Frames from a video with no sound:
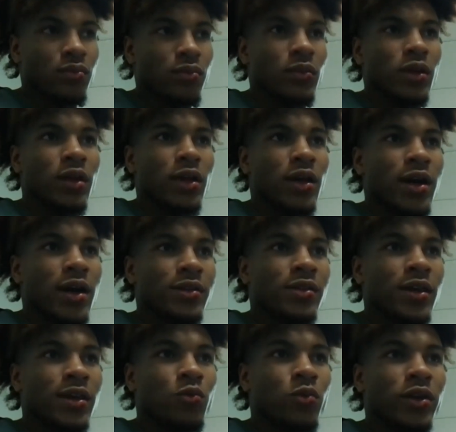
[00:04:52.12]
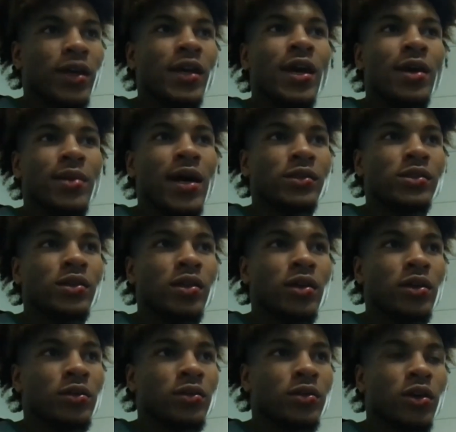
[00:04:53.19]
Yeah, I think when it came down to
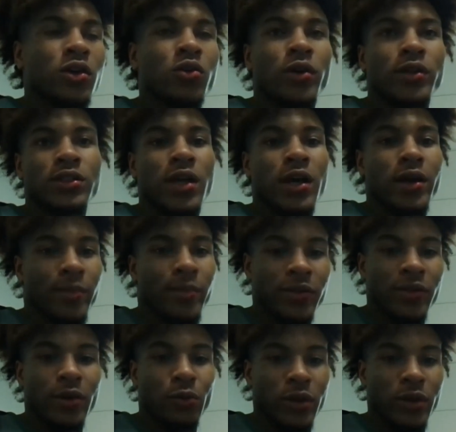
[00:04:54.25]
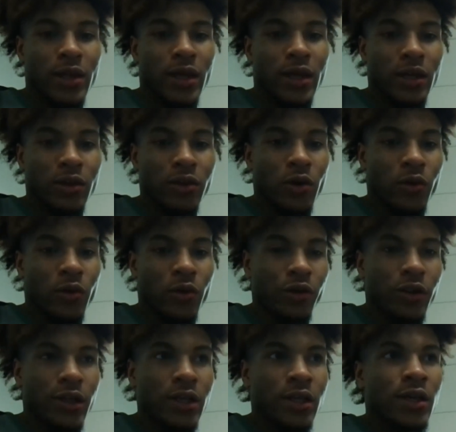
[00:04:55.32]
the crunch time, I think we did.
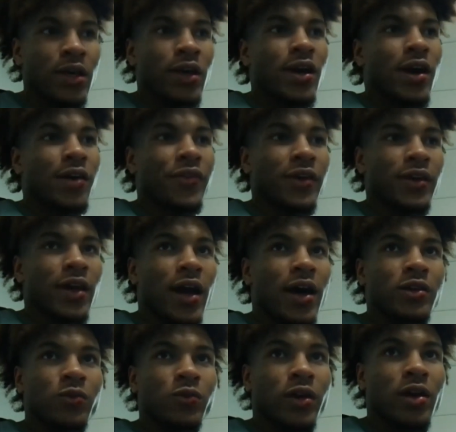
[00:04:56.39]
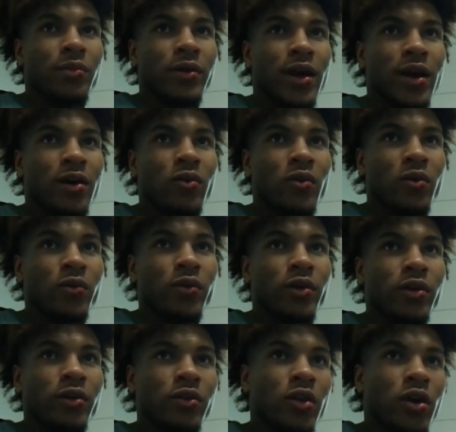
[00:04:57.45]
Early, I think guys were coming out and we
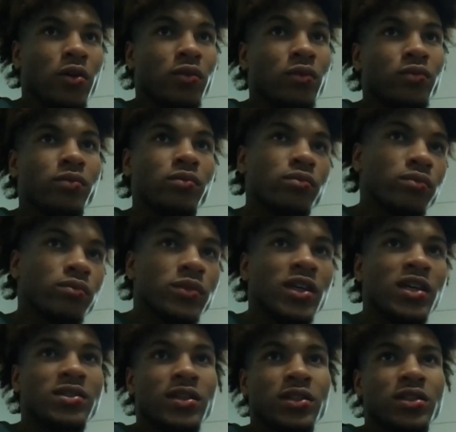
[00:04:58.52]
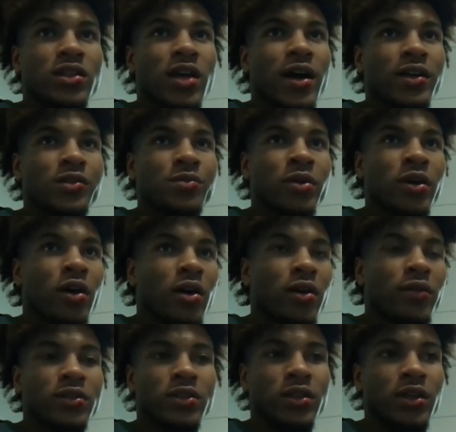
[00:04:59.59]
were, decent shots, but
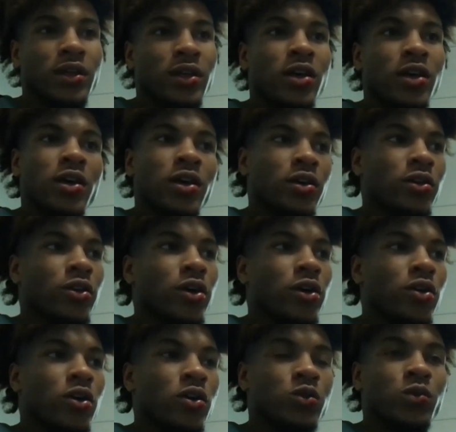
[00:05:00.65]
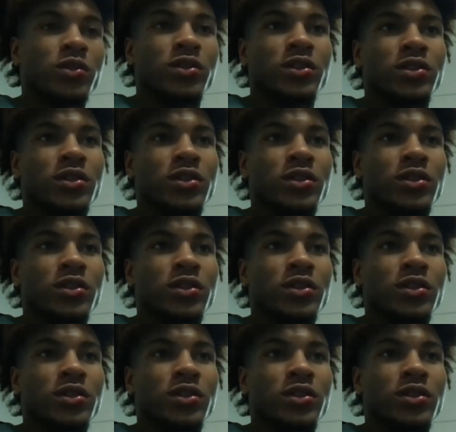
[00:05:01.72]
obviously, you know, coach wants us